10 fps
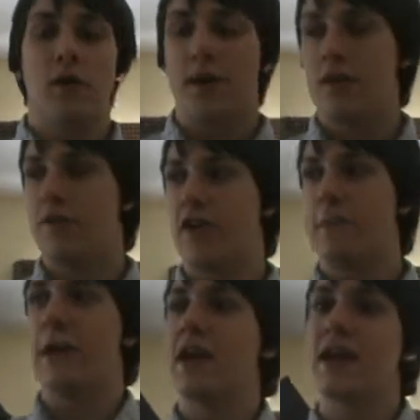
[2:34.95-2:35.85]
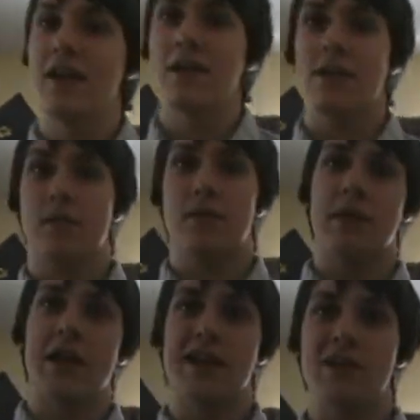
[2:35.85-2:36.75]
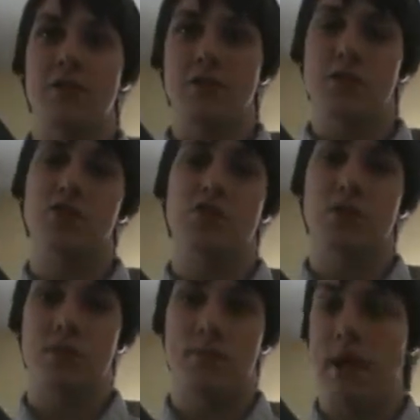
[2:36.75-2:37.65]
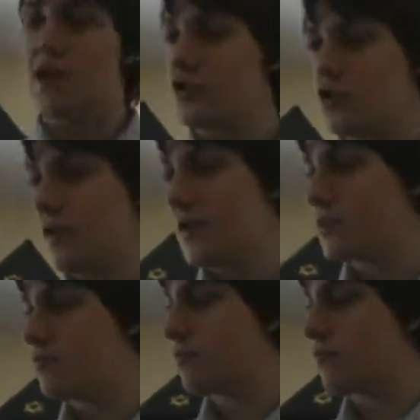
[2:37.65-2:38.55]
In the very beginning, they used mass shootings,